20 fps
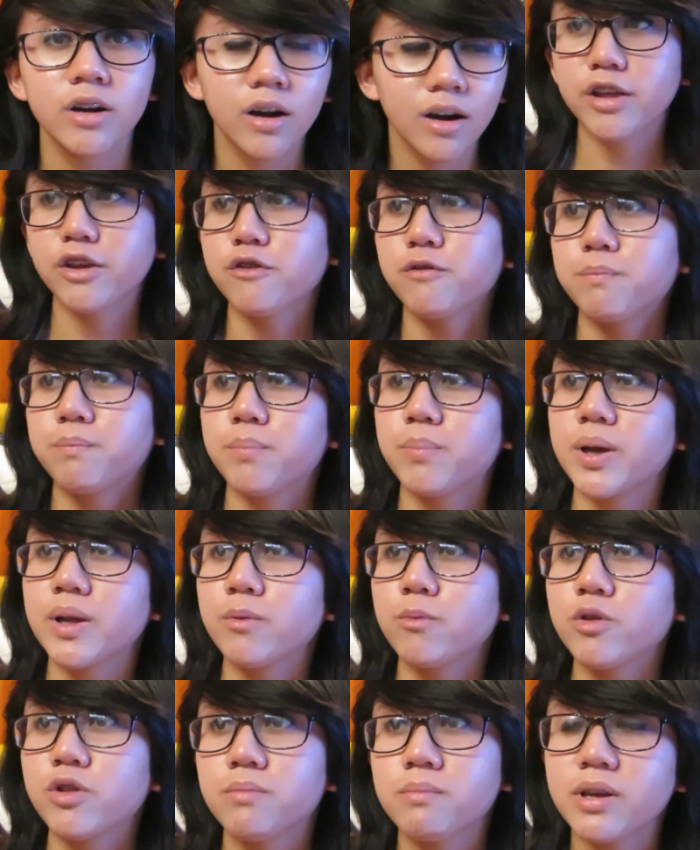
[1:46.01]
They've
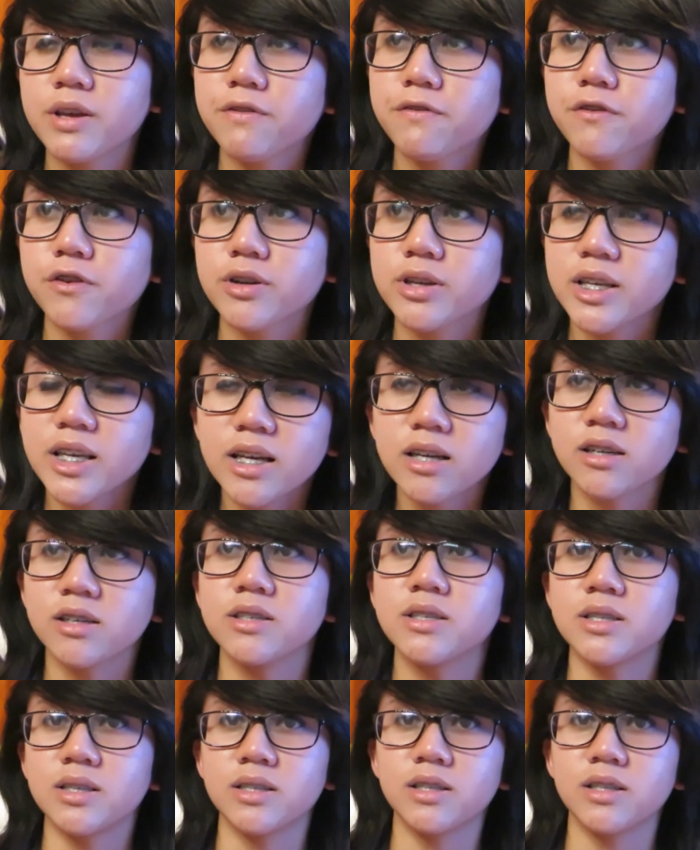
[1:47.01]
been with me for years,